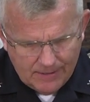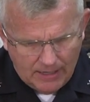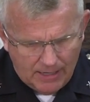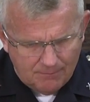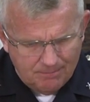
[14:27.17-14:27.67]

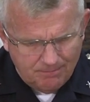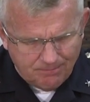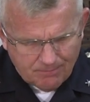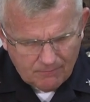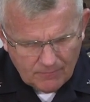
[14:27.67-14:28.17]

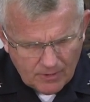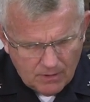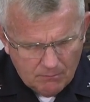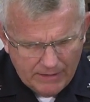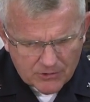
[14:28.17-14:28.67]

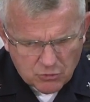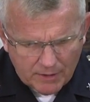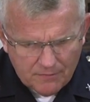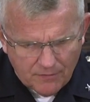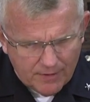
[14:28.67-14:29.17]
May the
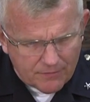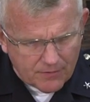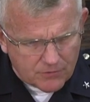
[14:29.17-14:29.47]
25th